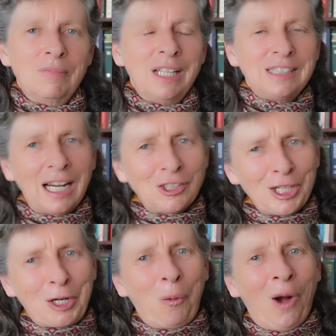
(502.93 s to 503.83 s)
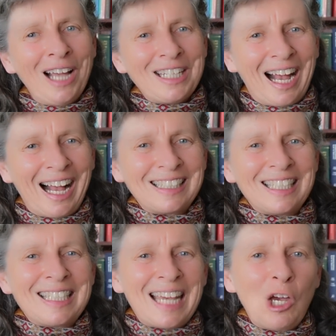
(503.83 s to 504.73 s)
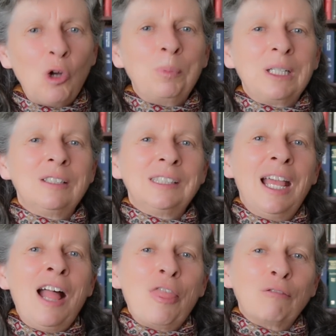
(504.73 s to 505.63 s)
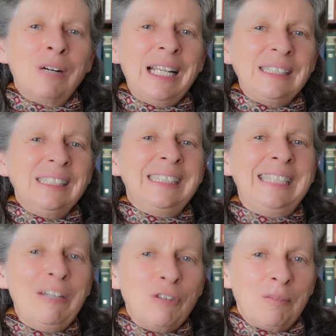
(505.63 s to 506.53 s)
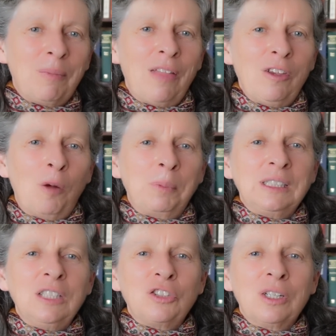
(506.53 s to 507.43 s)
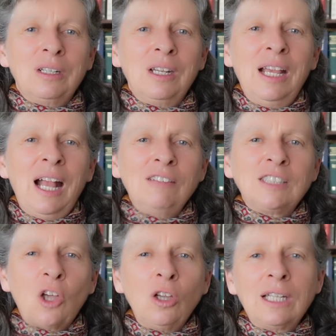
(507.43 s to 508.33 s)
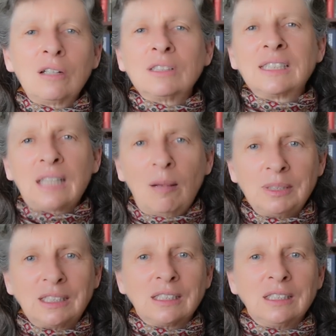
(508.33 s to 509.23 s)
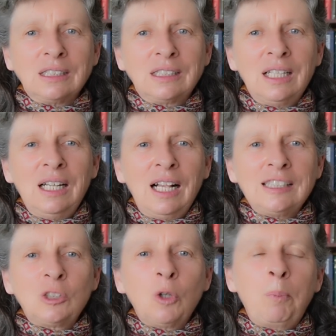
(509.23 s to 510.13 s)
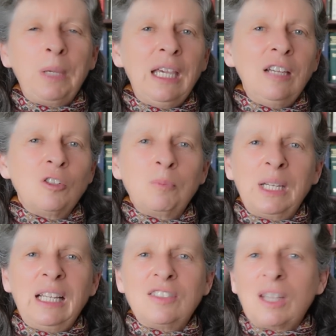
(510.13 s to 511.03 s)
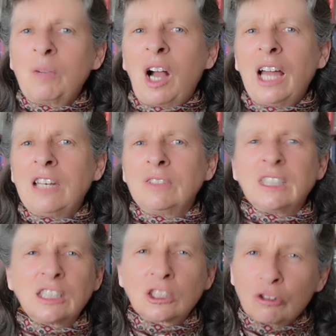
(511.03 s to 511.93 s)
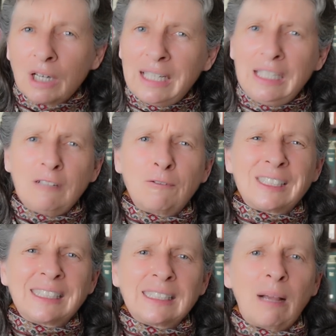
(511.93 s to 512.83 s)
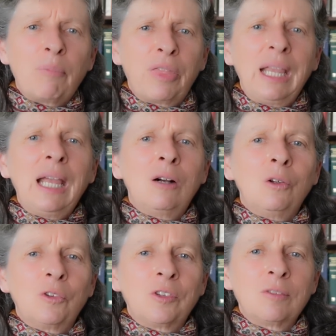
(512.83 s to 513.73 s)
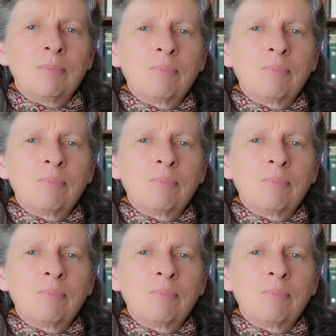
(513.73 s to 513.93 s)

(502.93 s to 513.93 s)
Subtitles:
It's actually quite hard to tell because the reasons given by the opposition have so little substance as to appear to be some kind of a screen for something else.